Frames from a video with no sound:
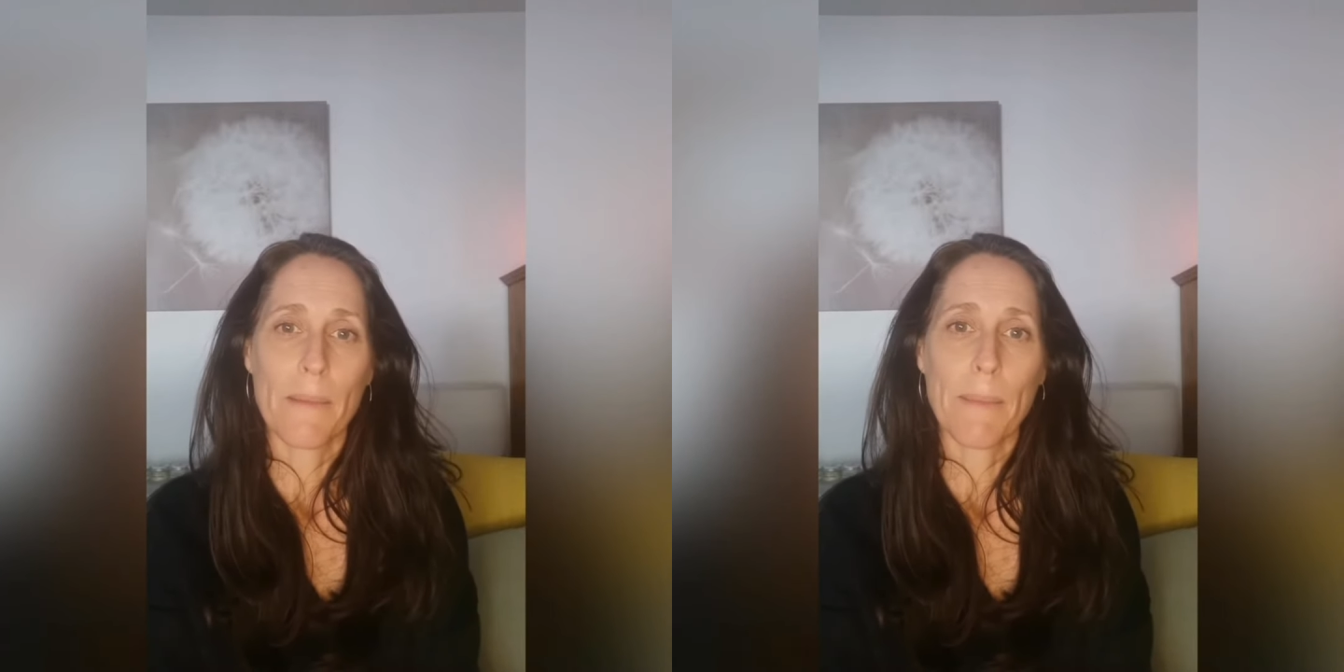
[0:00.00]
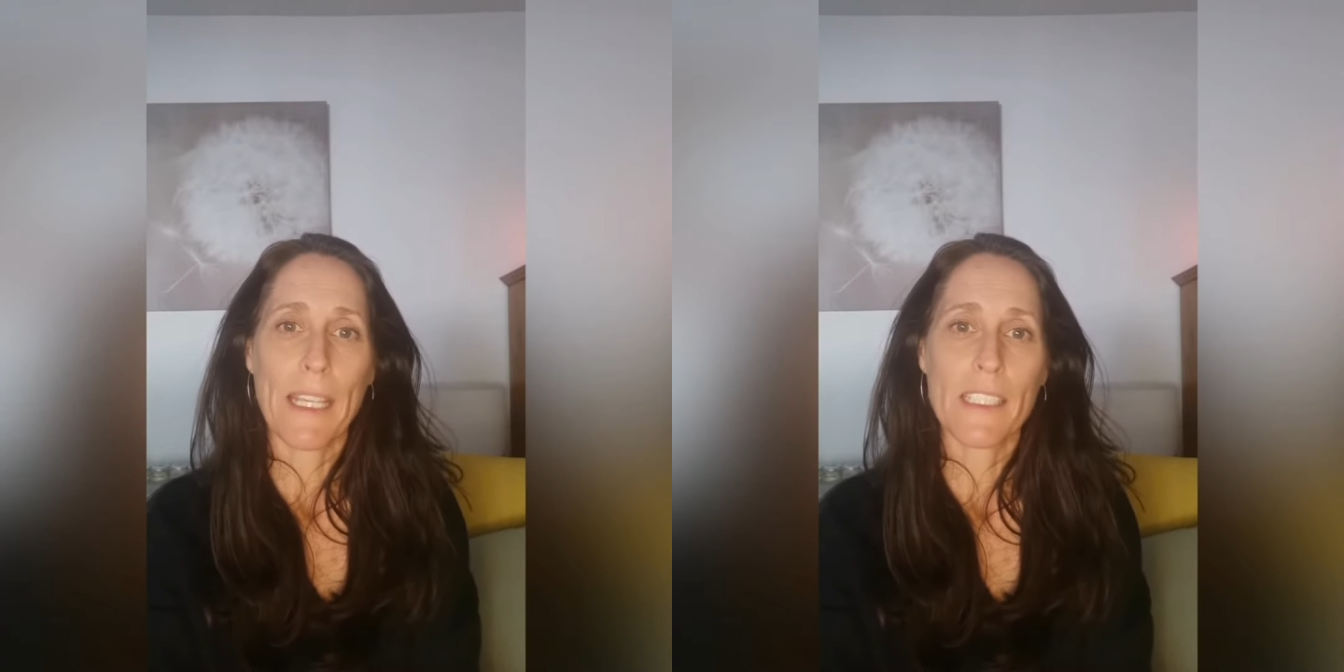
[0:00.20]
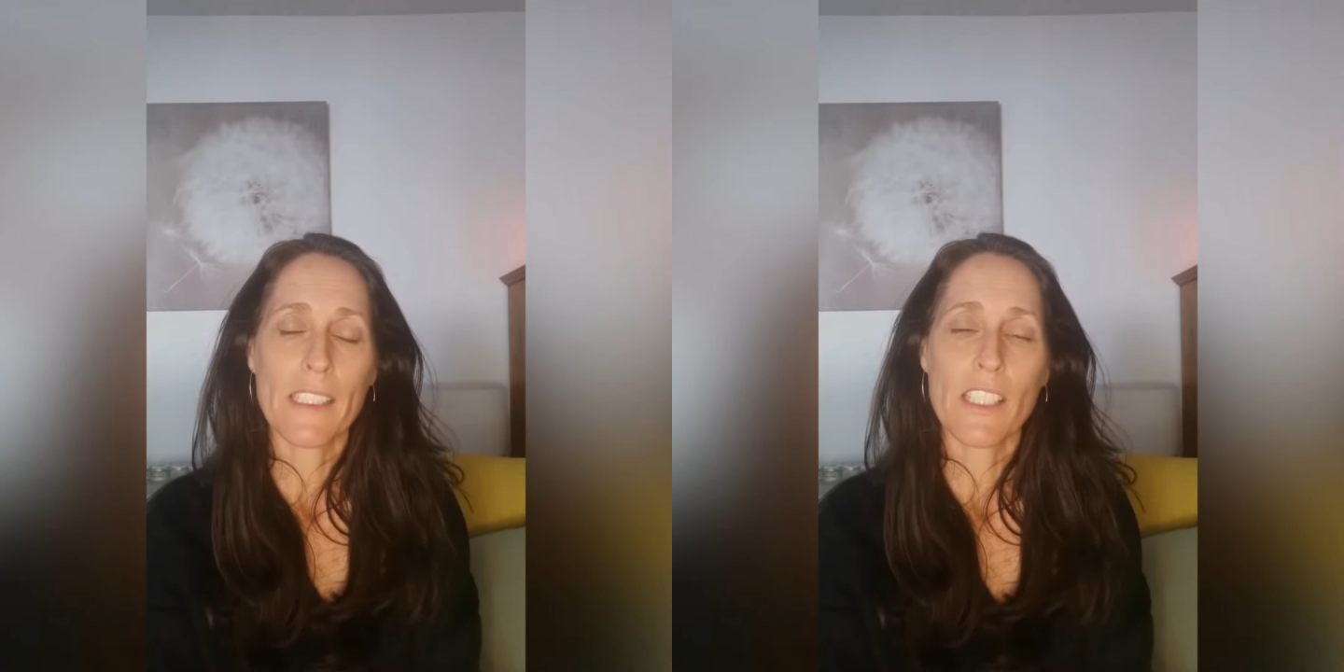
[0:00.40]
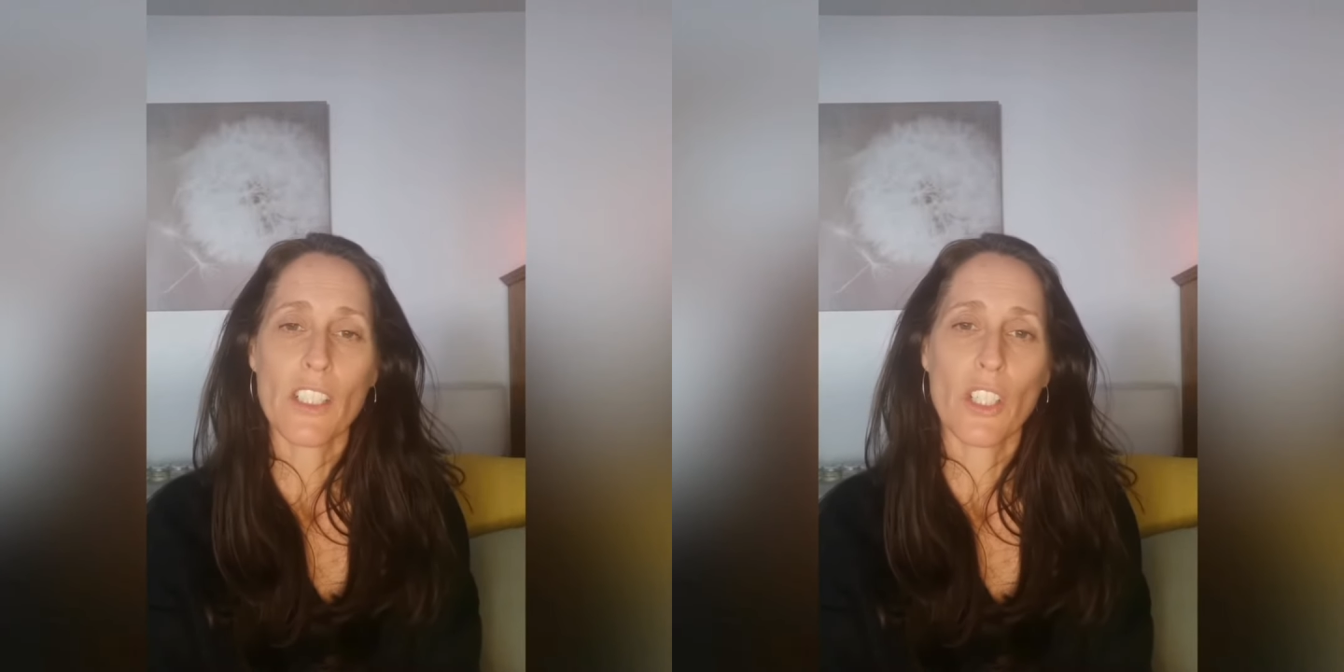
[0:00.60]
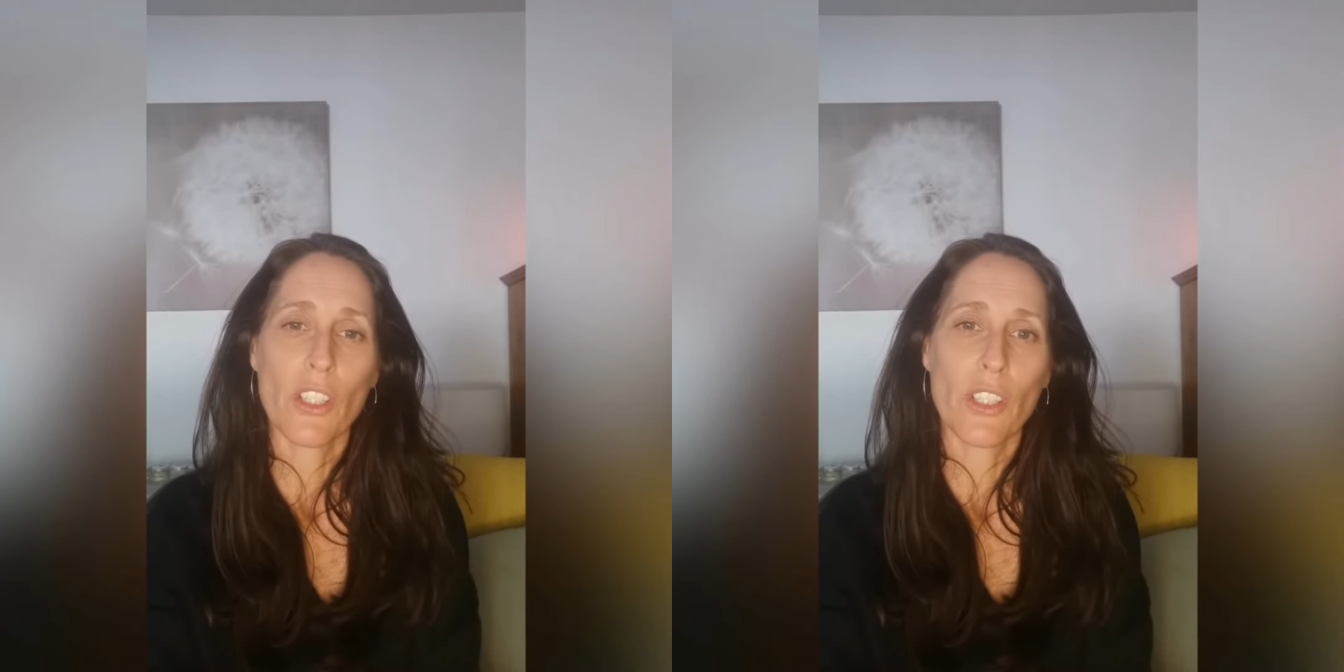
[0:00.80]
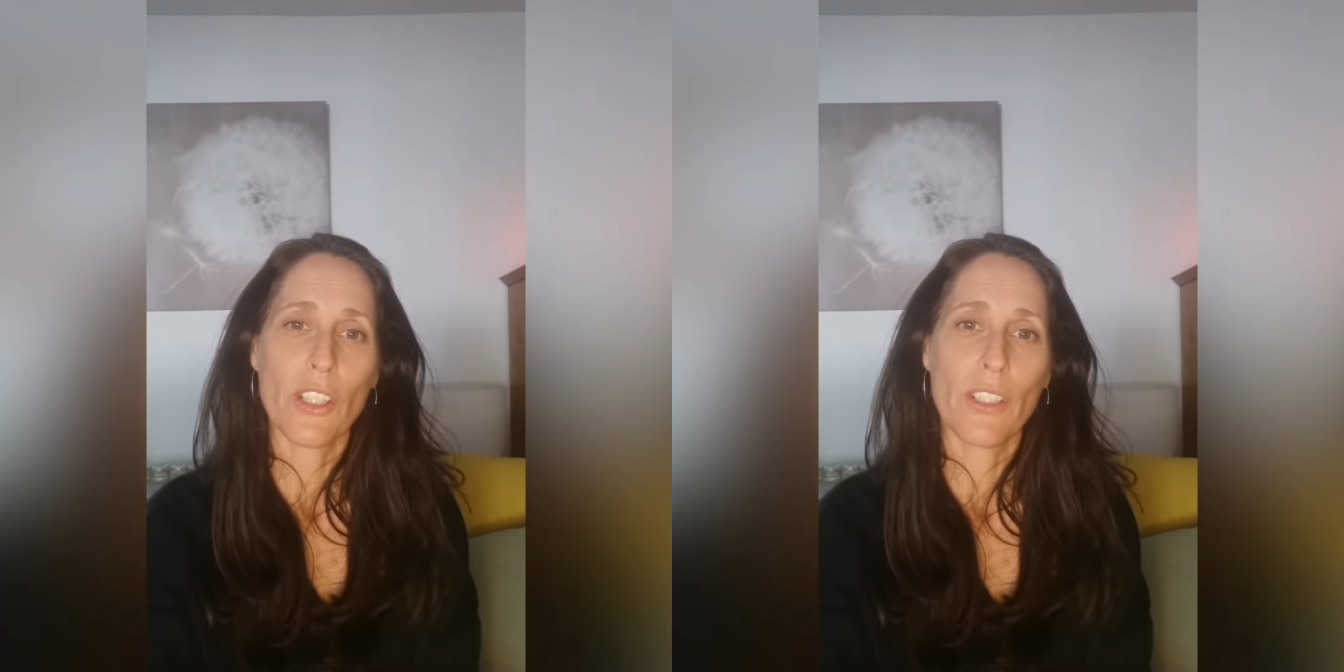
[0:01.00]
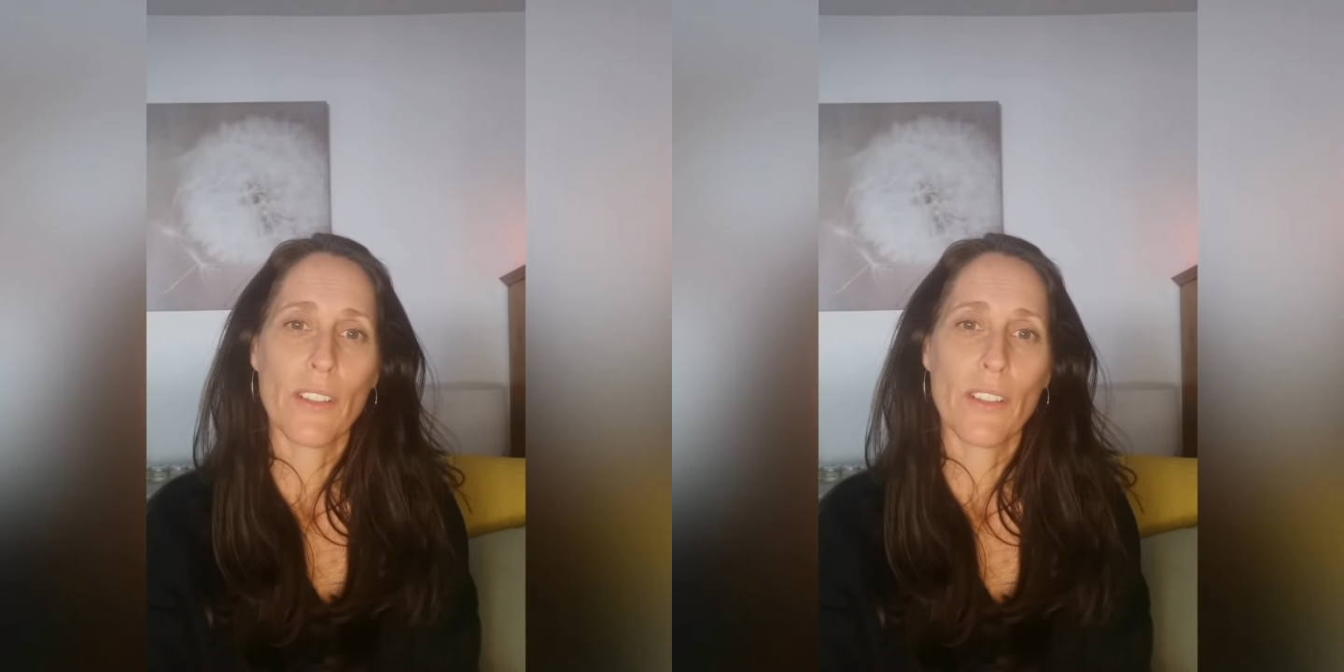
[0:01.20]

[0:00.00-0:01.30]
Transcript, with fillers: Patterns occur,